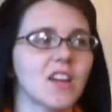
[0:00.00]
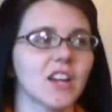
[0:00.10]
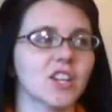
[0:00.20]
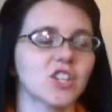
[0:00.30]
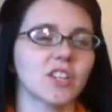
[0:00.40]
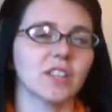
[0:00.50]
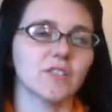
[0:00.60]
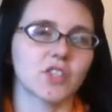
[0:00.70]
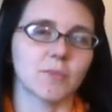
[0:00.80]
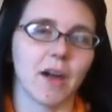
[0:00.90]
because she
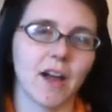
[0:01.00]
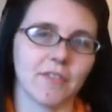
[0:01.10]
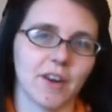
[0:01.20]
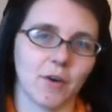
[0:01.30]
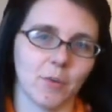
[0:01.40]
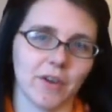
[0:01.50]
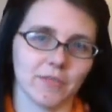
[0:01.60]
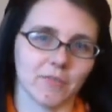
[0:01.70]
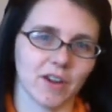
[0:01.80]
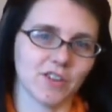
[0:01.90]
lives just about half an hour away
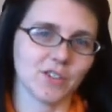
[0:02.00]
from there.